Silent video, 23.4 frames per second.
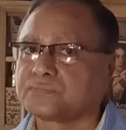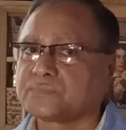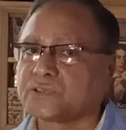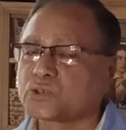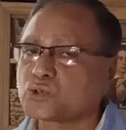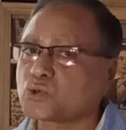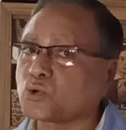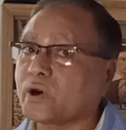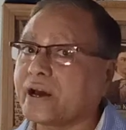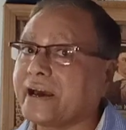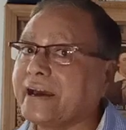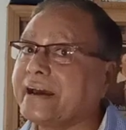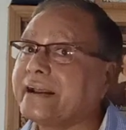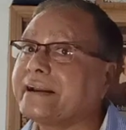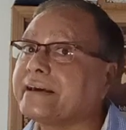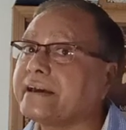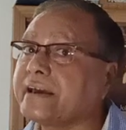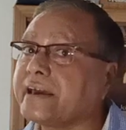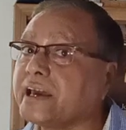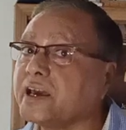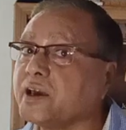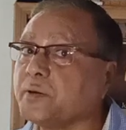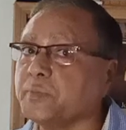So
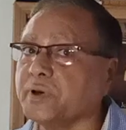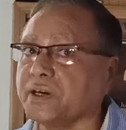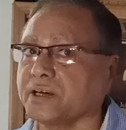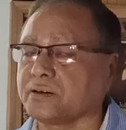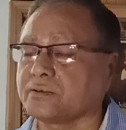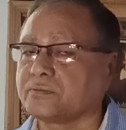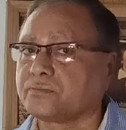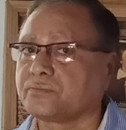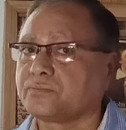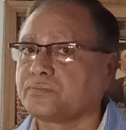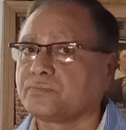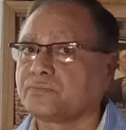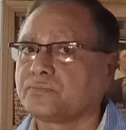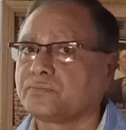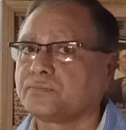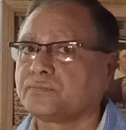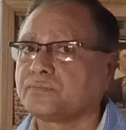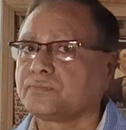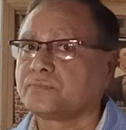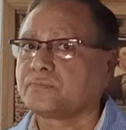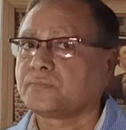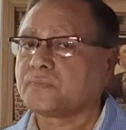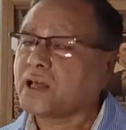an MA.
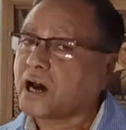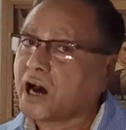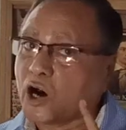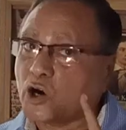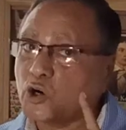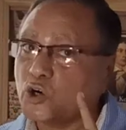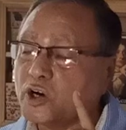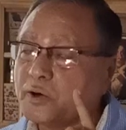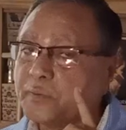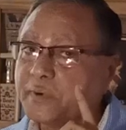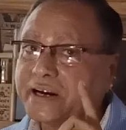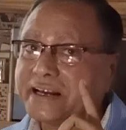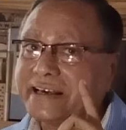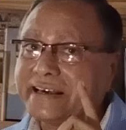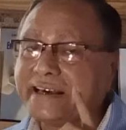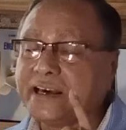However,